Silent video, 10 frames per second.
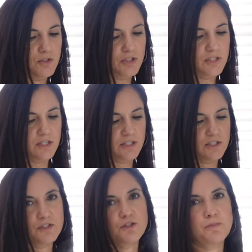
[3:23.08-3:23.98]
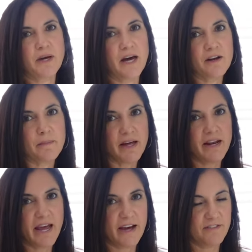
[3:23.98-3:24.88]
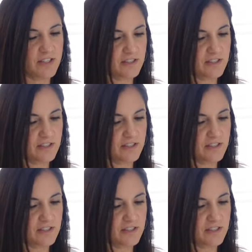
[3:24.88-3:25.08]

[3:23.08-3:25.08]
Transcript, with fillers: just gonna scoop out about half the